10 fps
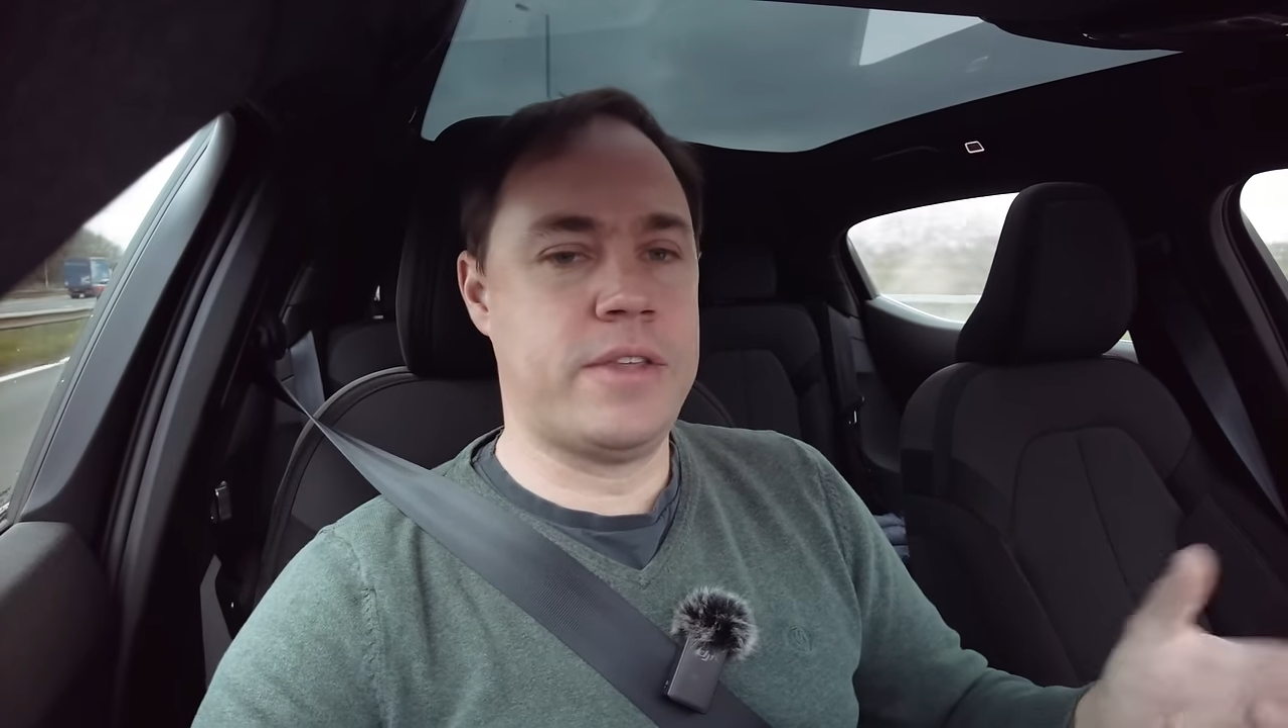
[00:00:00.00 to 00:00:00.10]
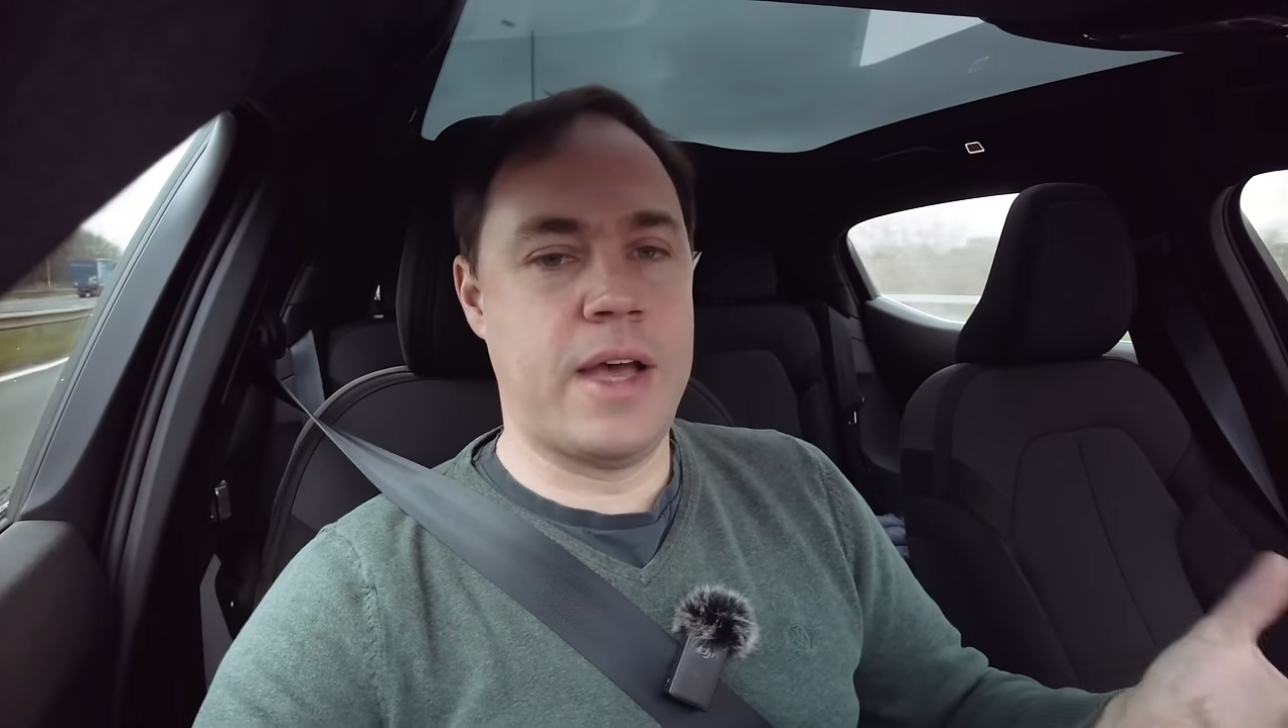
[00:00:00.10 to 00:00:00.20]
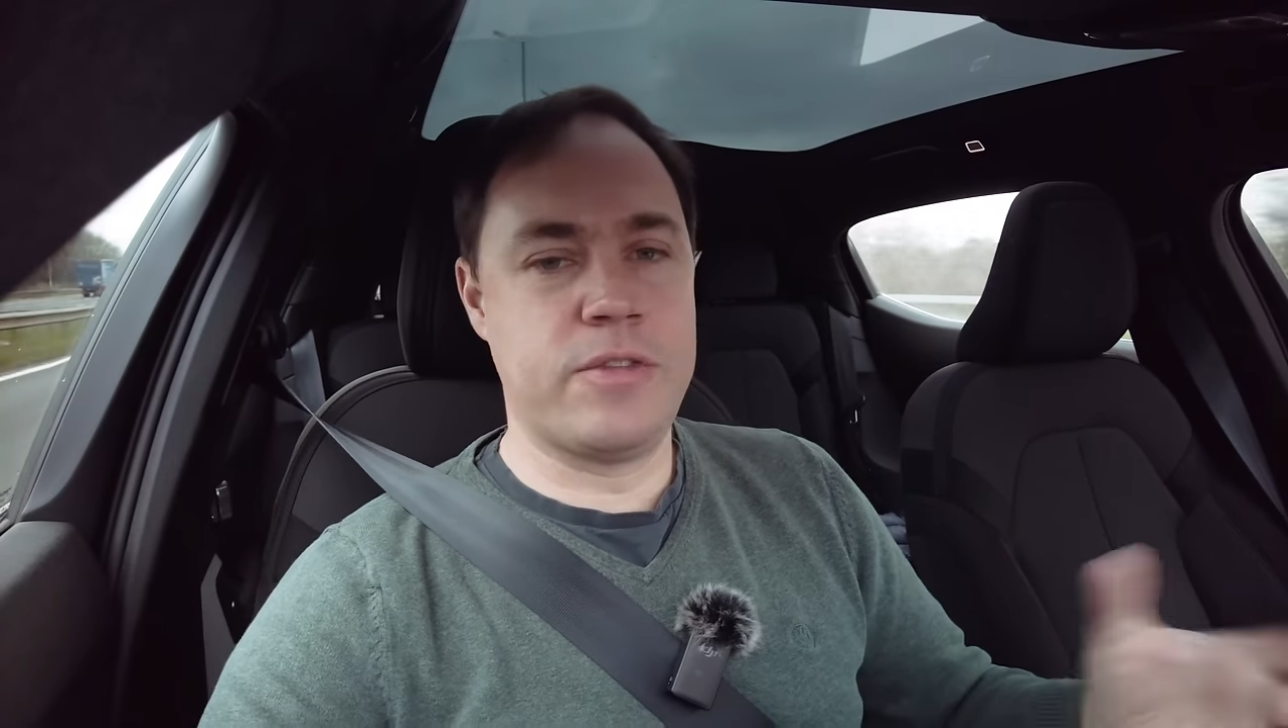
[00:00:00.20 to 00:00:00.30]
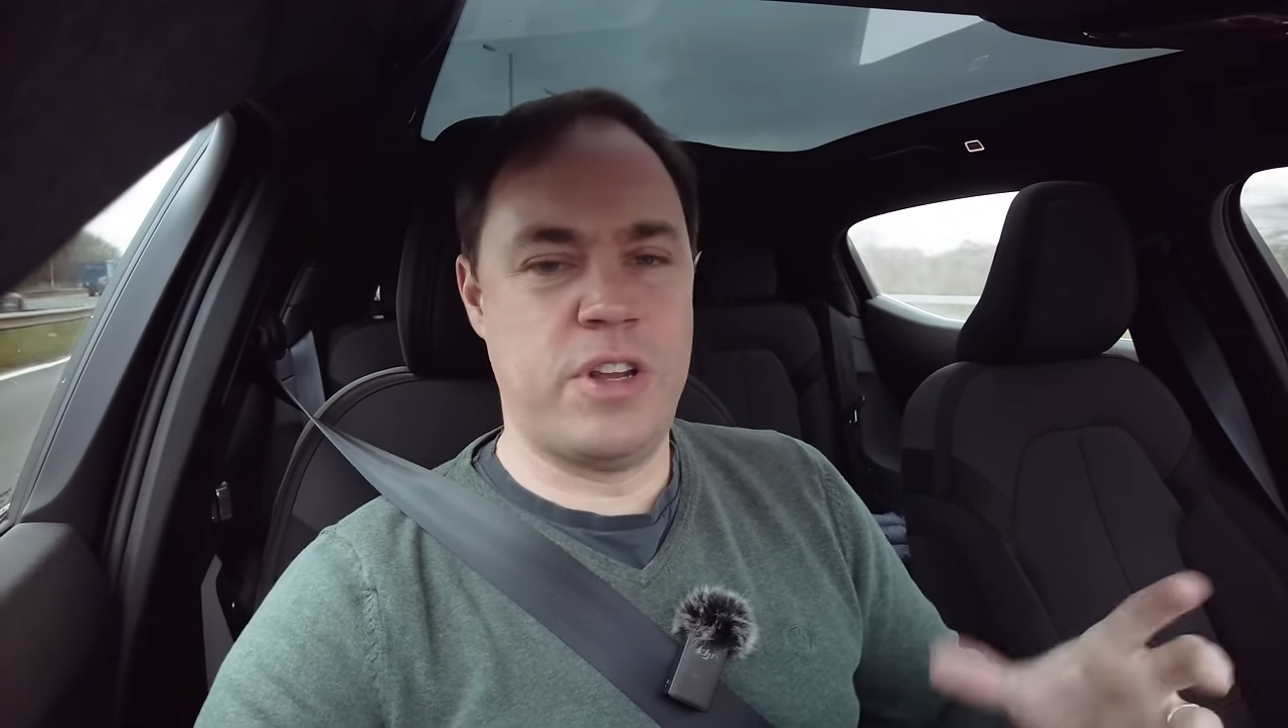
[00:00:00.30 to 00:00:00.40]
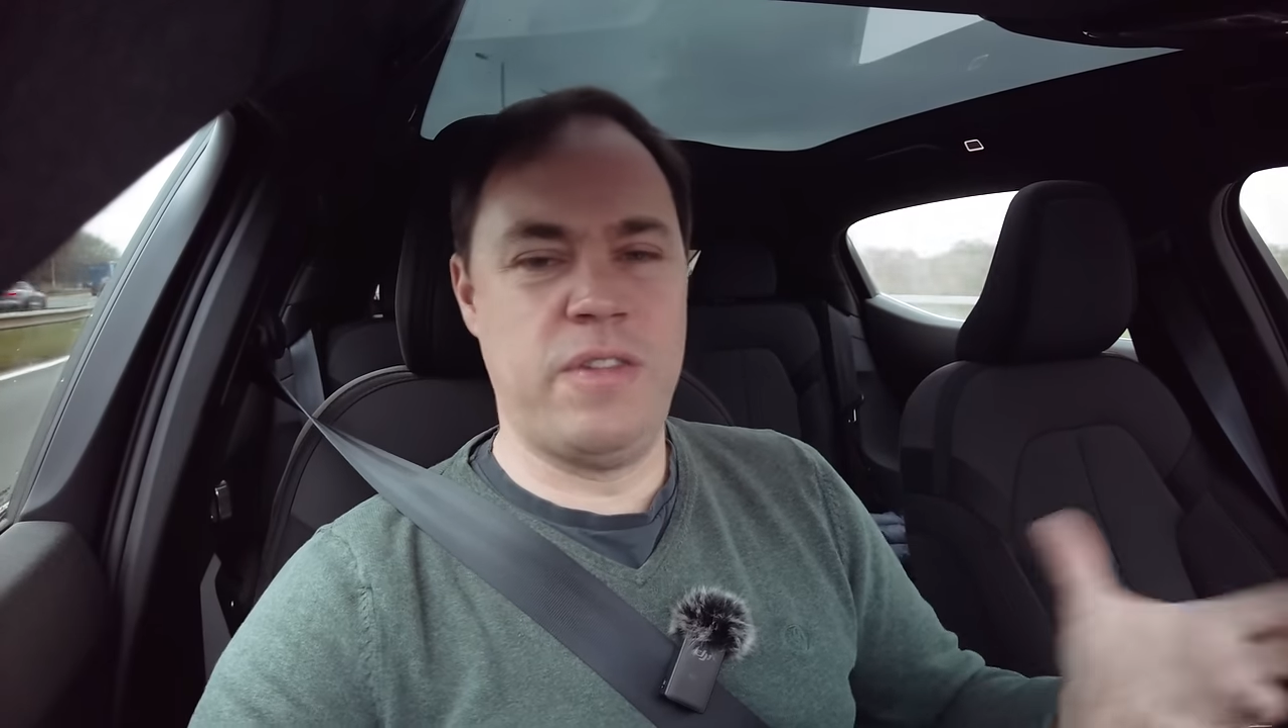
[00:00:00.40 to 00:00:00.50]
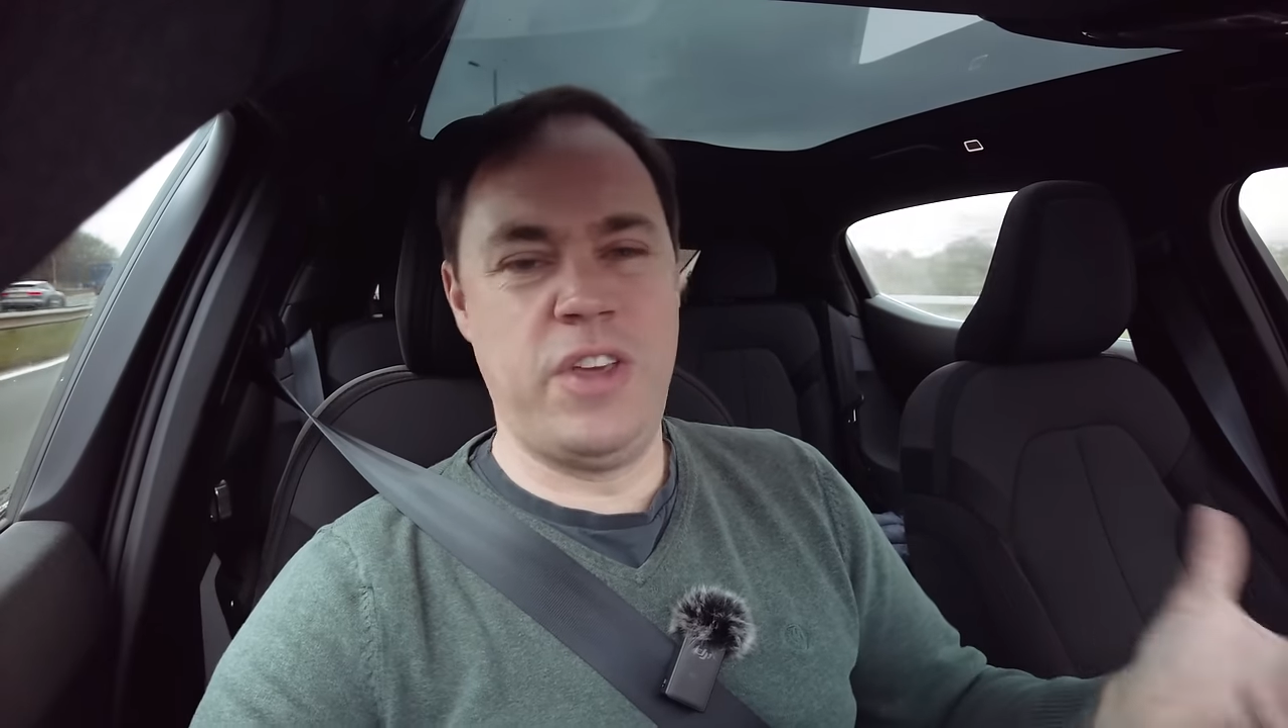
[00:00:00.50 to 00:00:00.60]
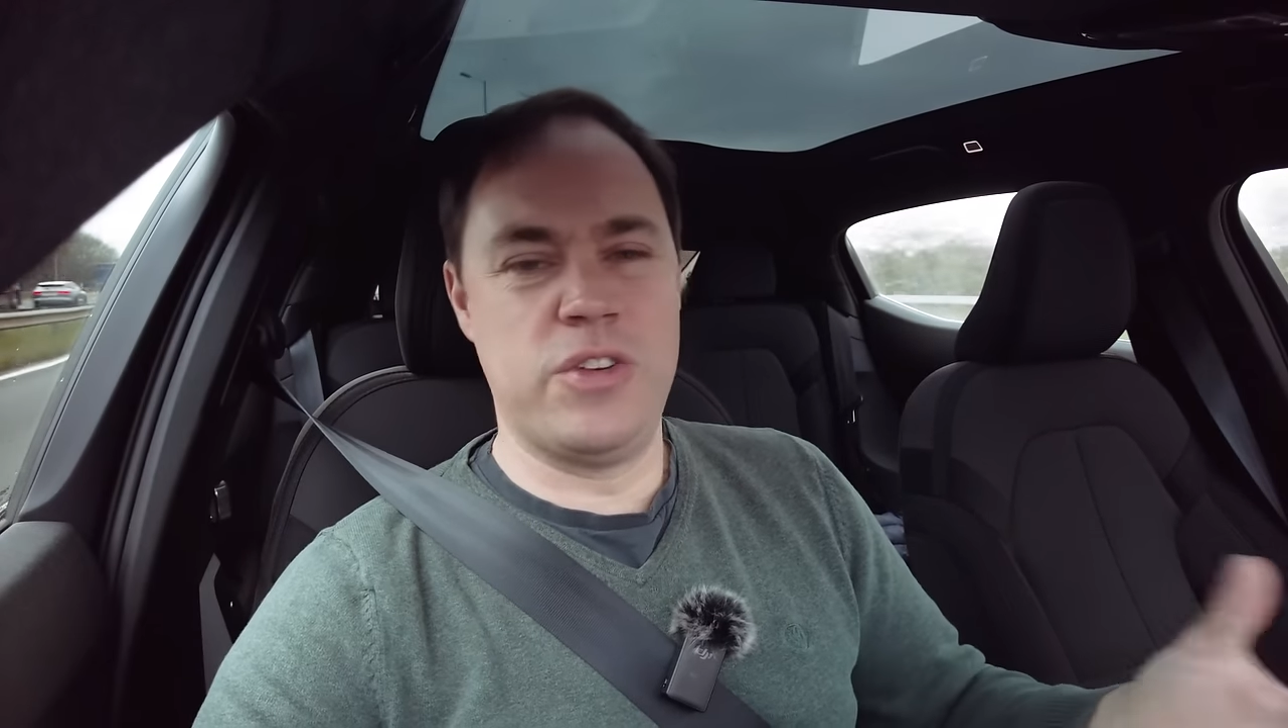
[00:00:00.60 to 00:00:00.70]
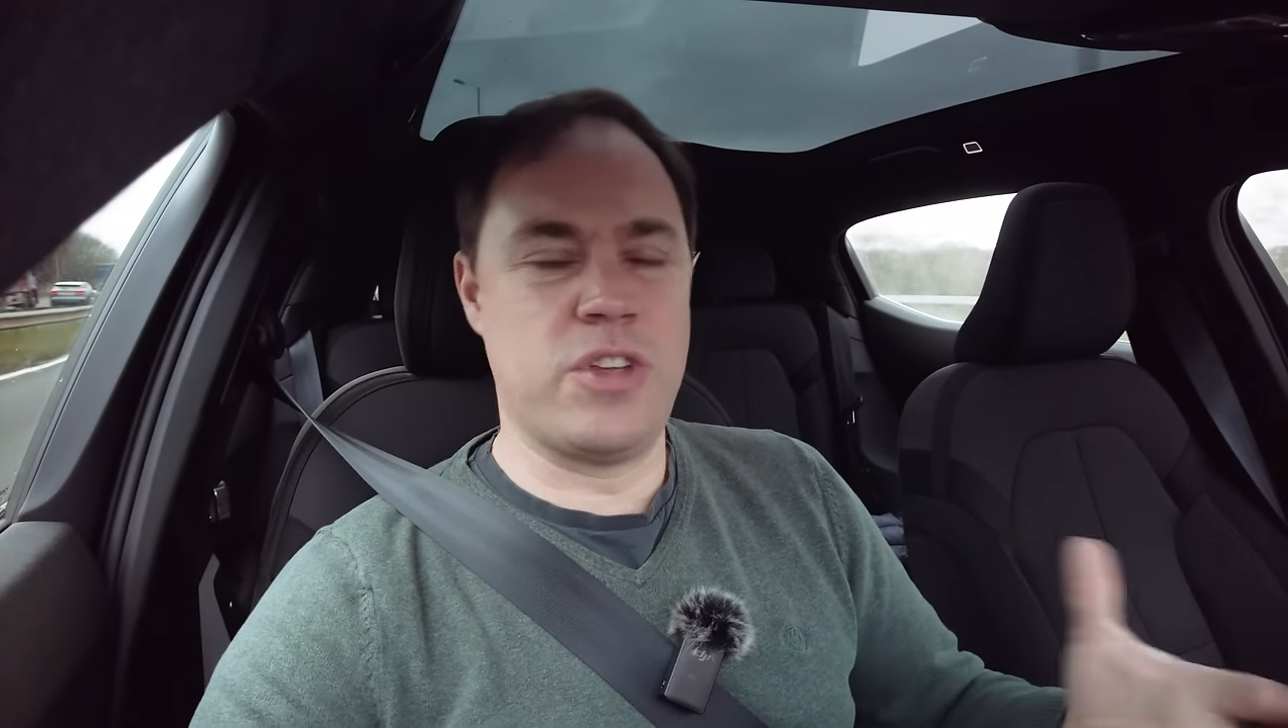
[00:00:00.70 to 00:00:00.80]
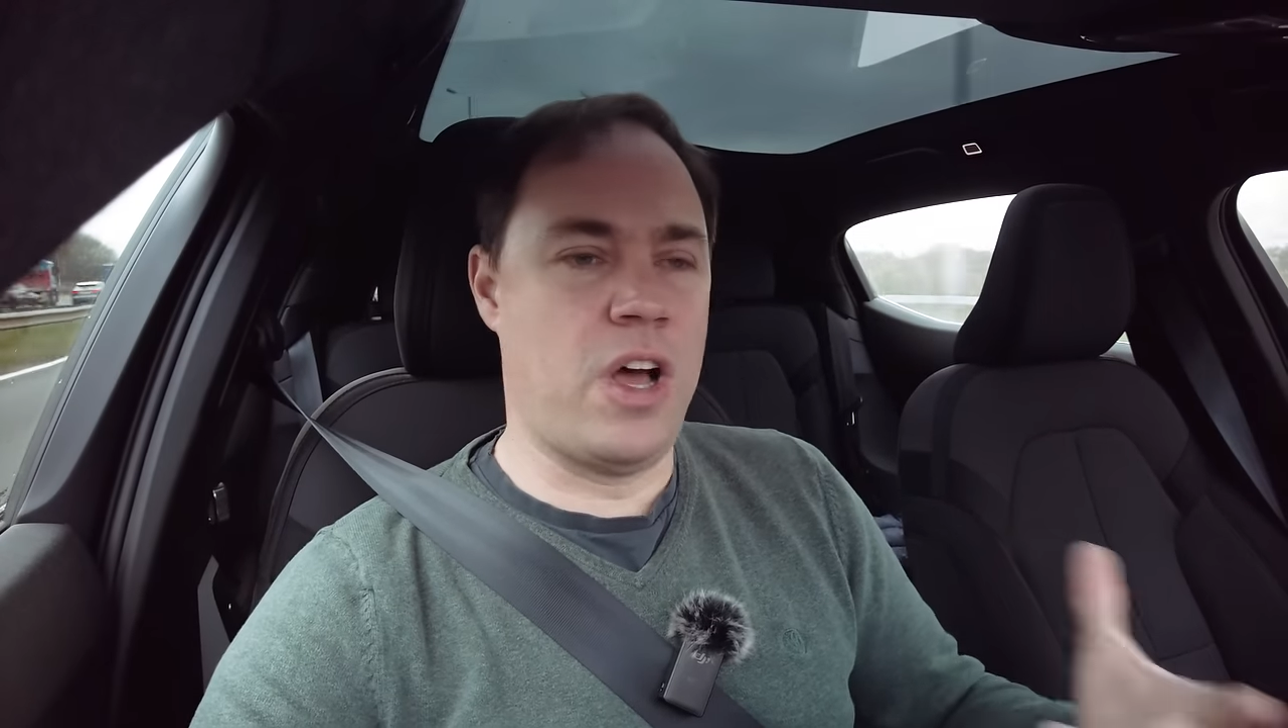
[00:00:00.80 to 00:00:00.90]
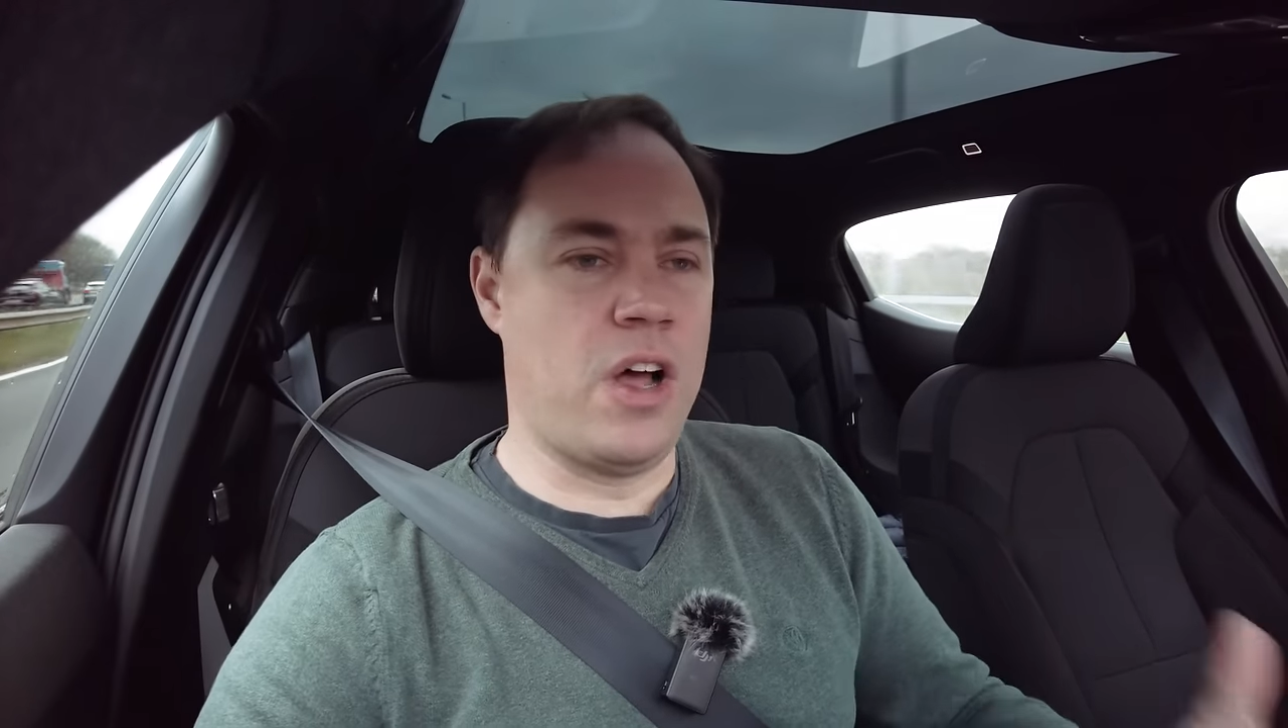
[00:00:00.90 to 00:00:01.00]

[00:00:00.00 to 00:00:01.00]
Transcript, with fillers: our sort of usual